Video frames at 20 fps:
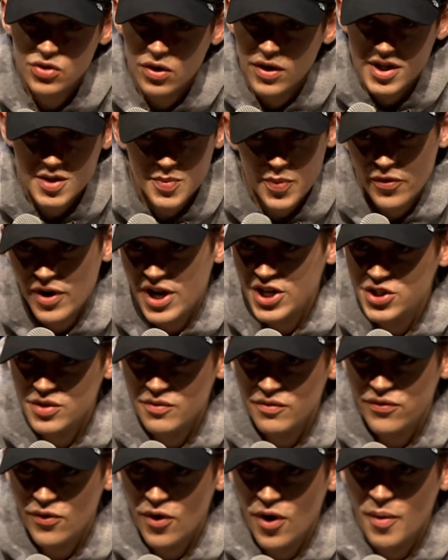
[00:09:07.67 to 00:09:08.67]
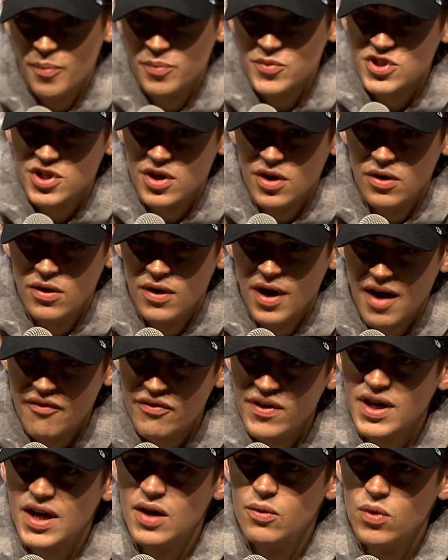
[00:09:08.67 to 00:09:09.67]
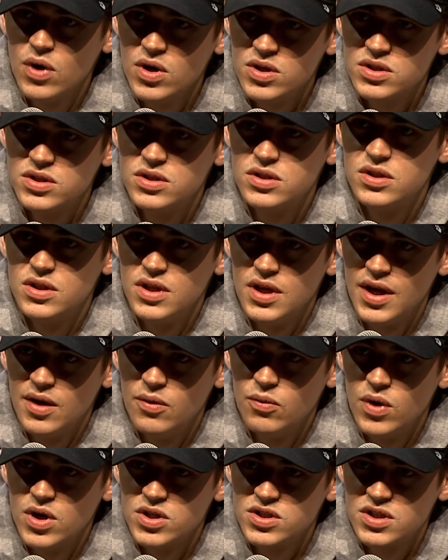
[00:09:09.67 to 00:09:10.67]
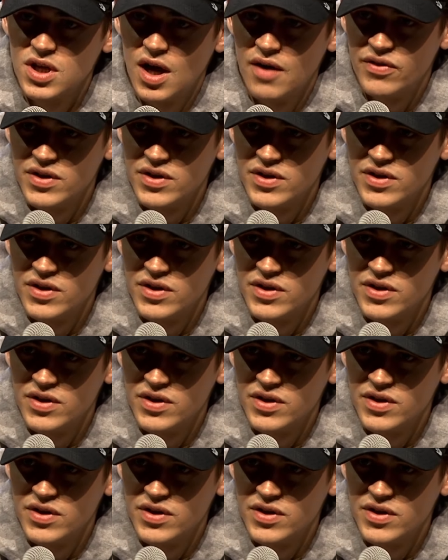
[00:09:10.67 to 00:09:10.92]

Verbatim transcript: inspiration from. So I think it was tough.